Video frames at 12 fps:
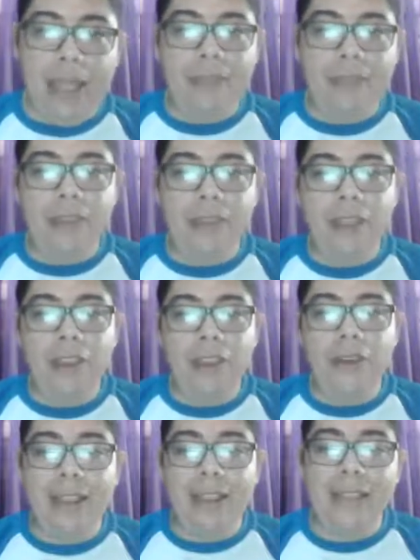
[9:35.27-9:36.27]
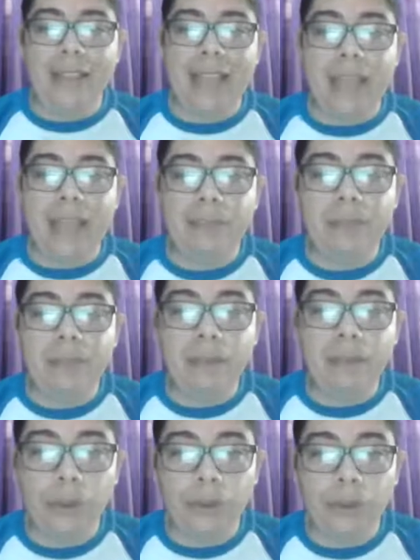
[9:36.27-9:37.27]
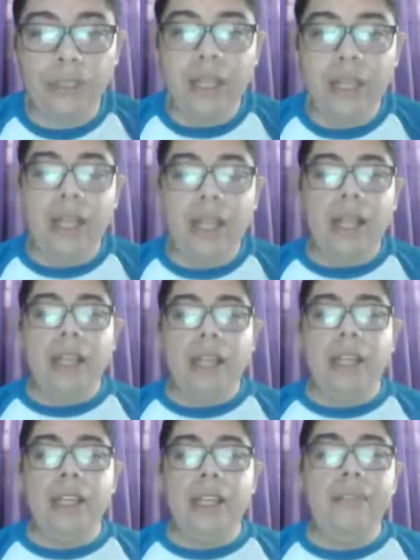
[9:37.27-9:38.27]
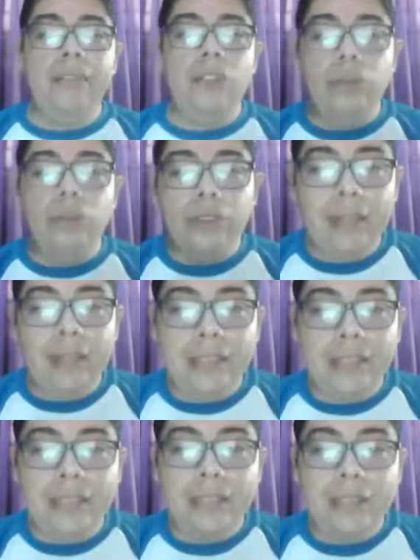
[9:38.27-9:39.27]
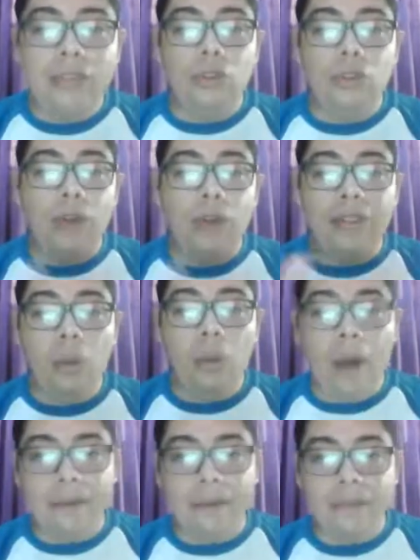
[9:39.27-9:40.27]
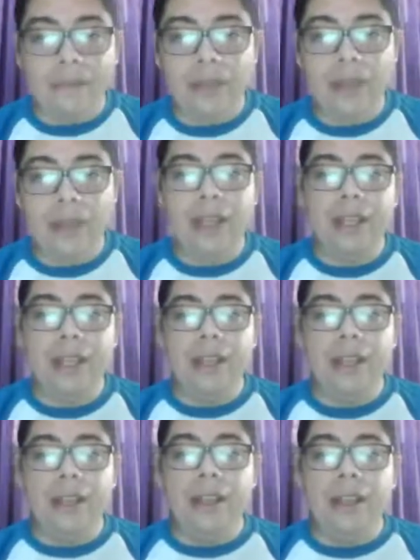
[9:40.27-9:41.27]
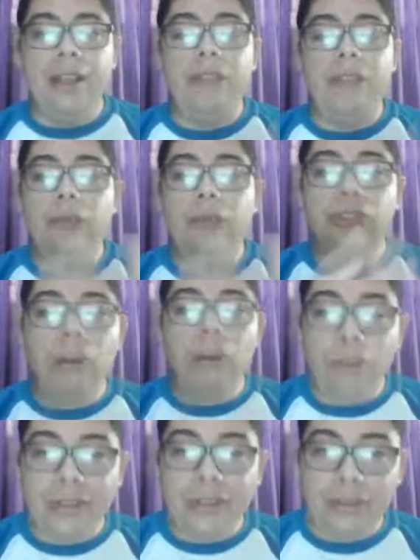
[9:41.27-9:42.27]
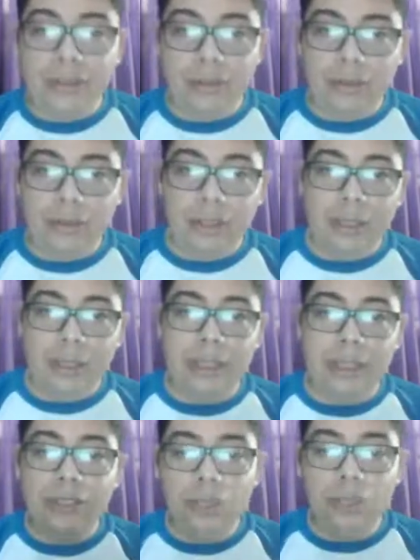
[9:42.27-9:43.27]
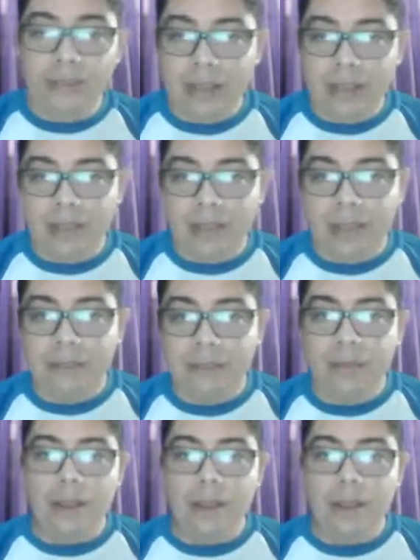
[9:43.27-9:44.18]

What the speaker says: And here in the FTP port, it usually is 21. If for some reason it is not like that,